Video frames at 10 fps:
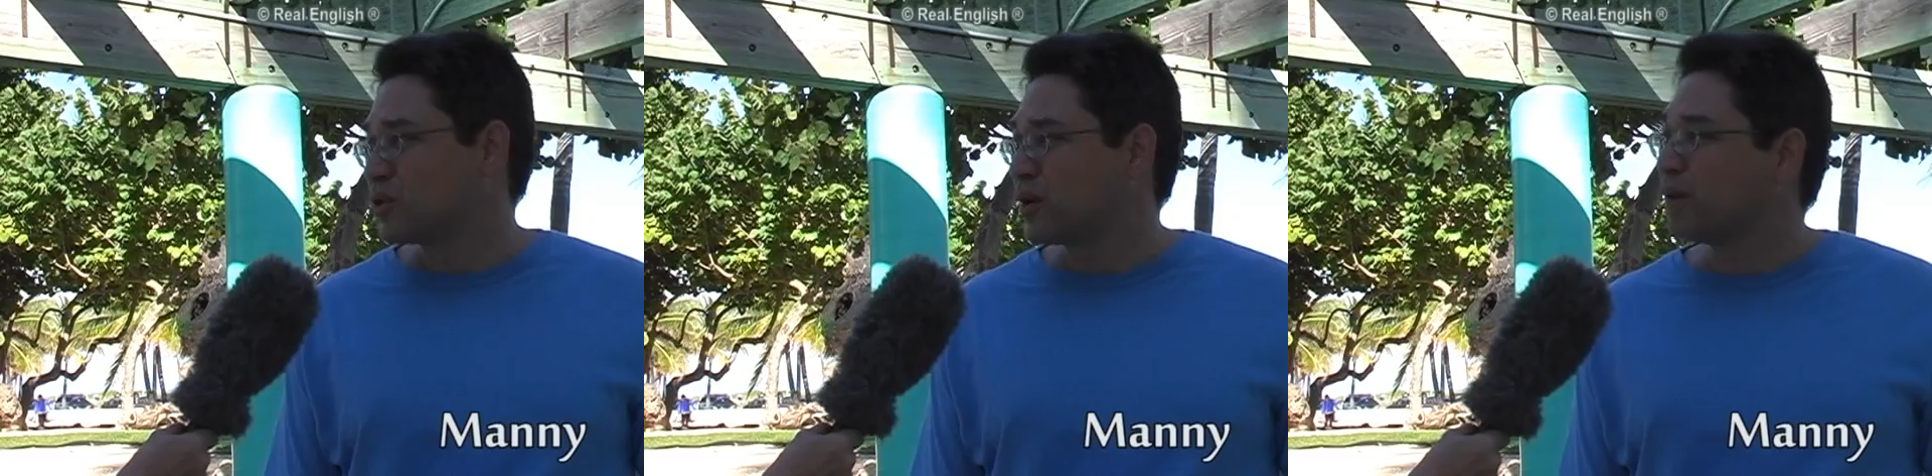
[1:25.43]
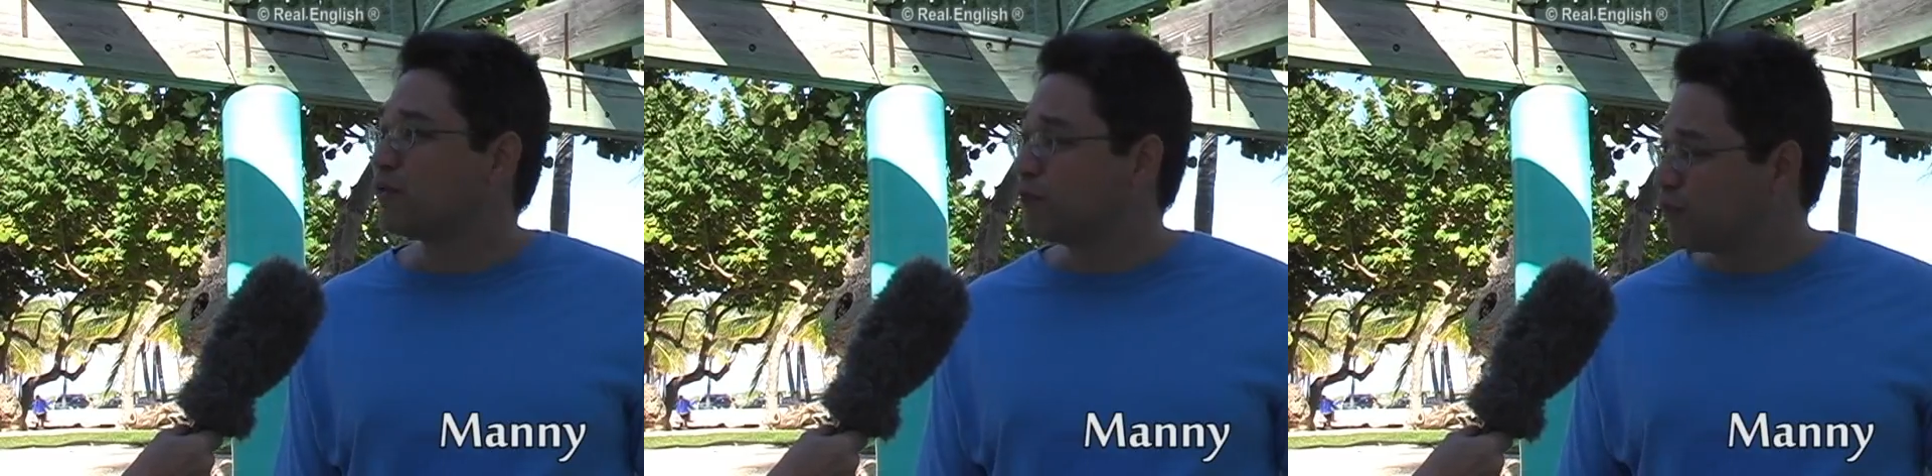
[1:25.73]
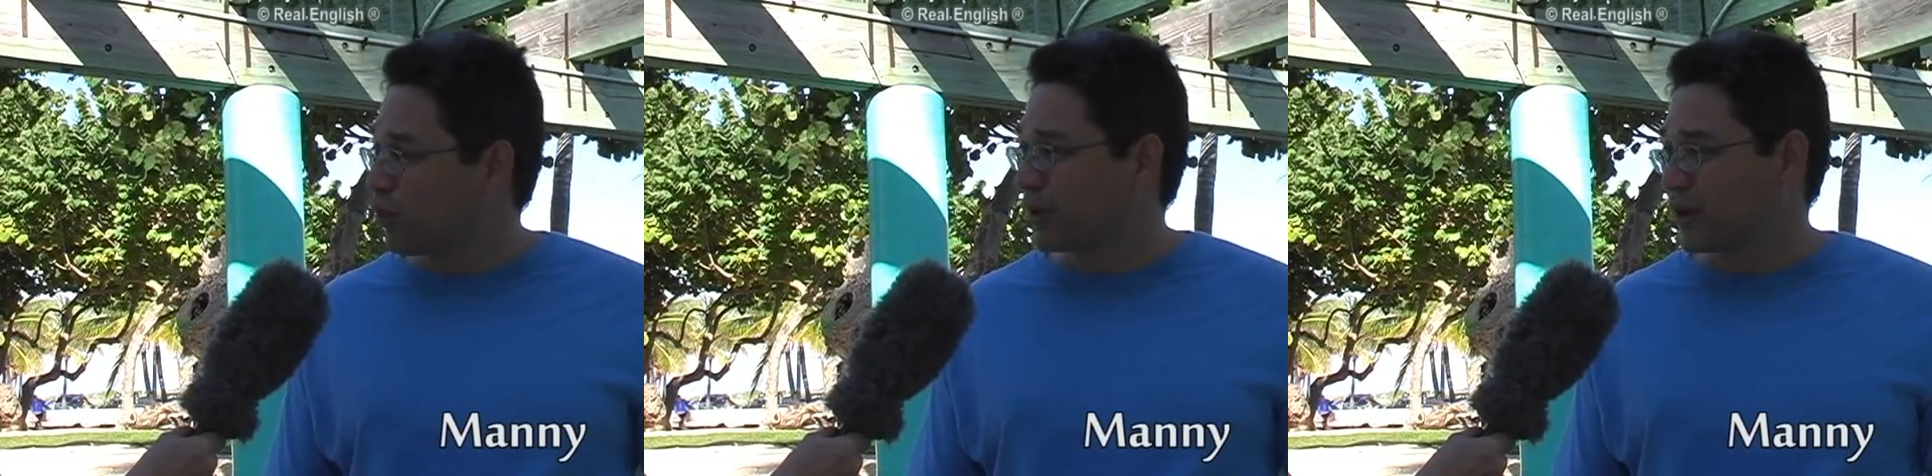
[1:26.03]
who come from
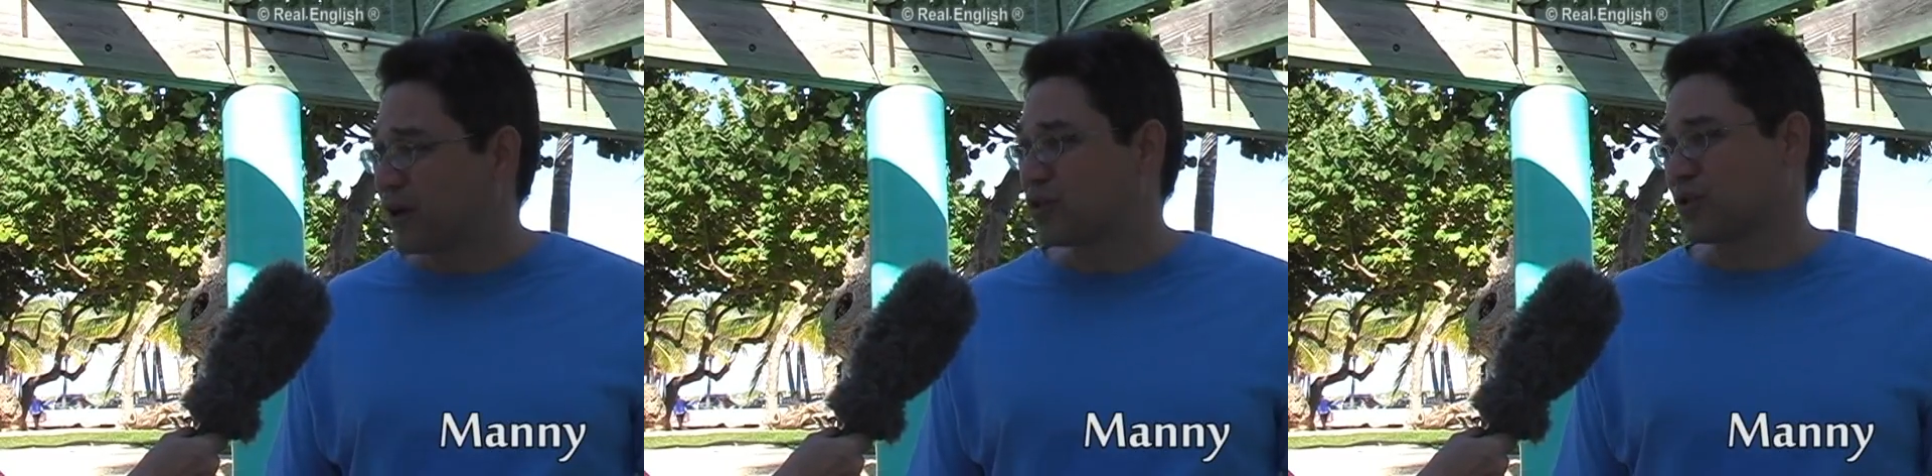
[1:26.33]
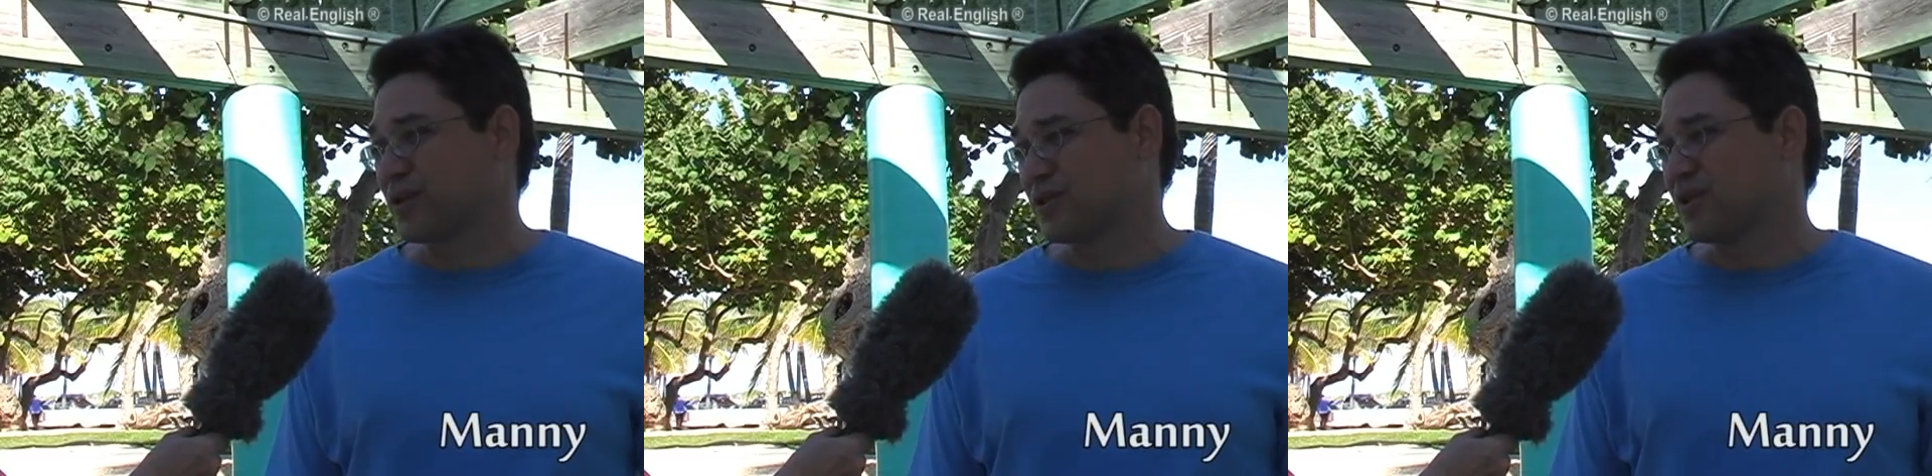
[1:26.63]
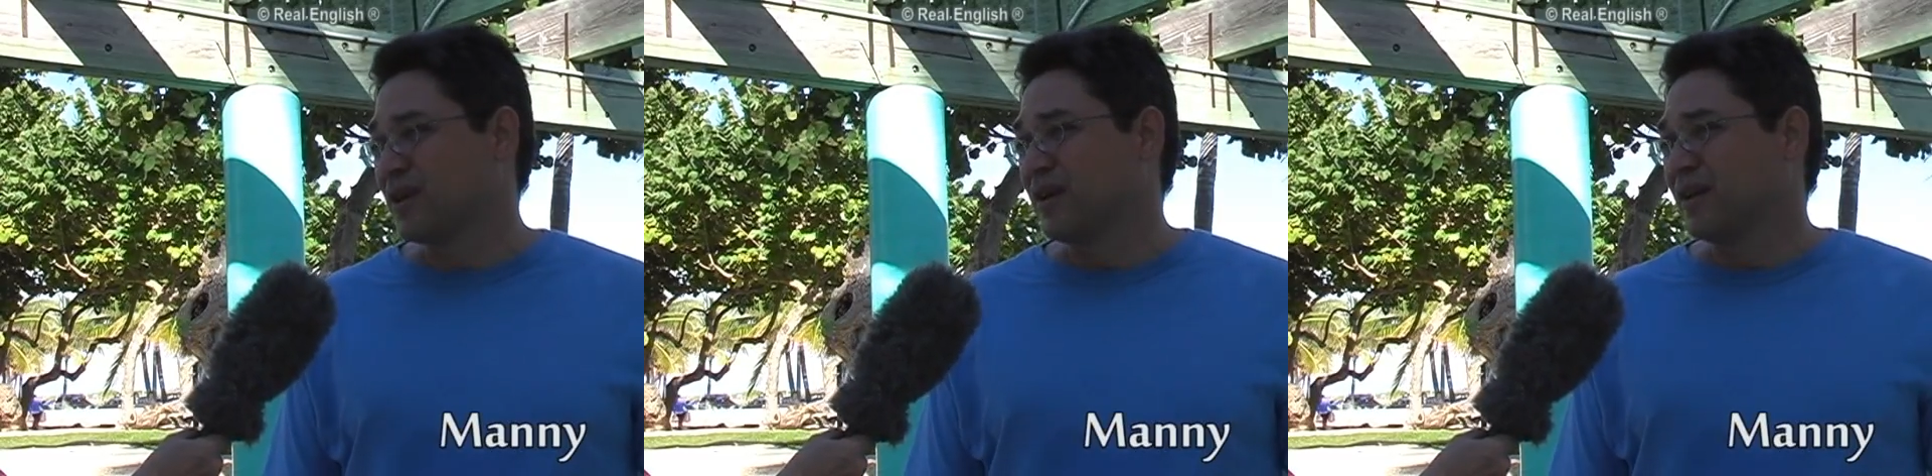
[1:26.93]
foreign countries.